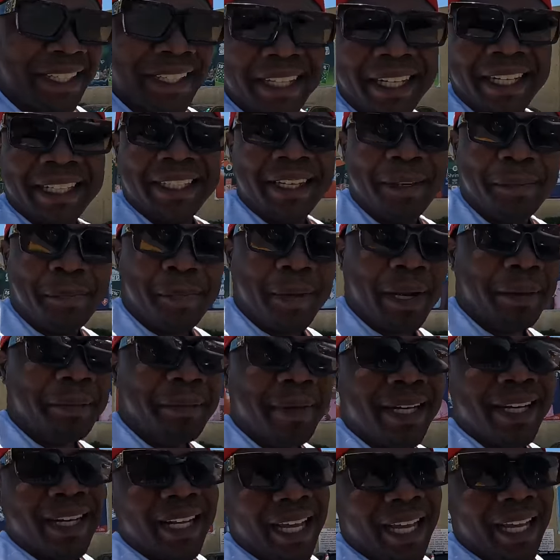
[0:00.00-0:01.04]
That are
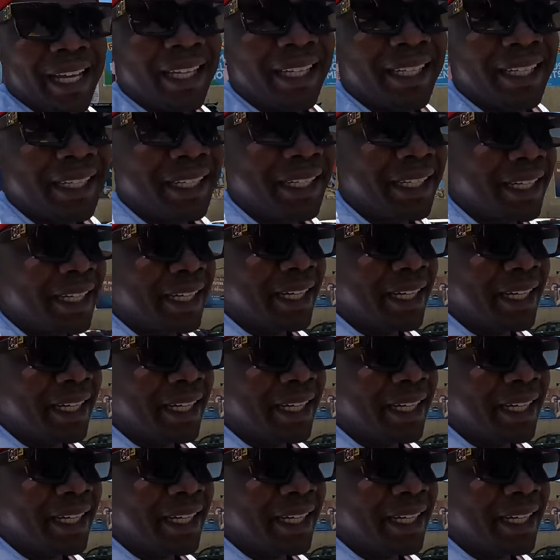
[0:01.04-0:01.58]
probably like,